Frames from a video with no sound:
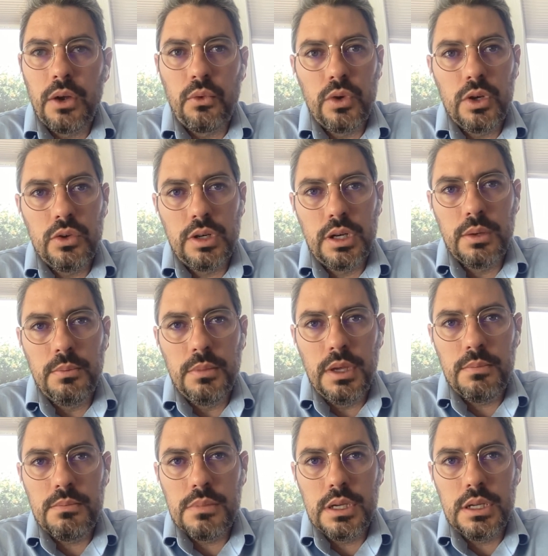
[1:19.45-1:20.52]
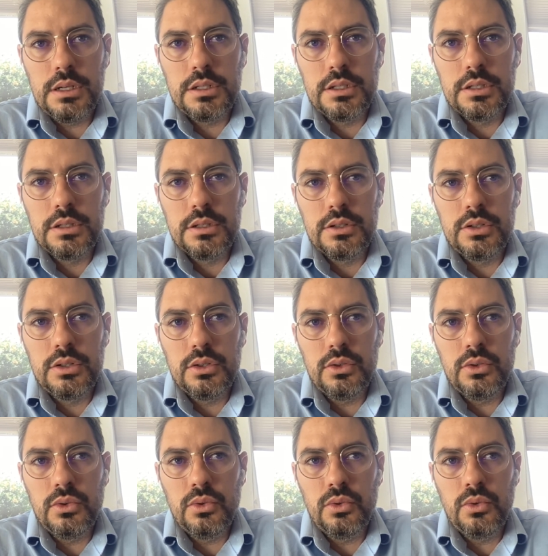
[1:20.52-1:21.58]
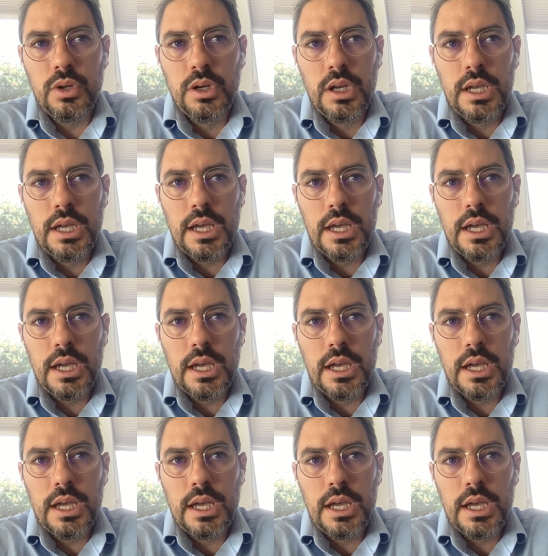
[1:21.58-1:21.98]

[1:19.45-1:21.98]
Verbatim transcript: a real commitment to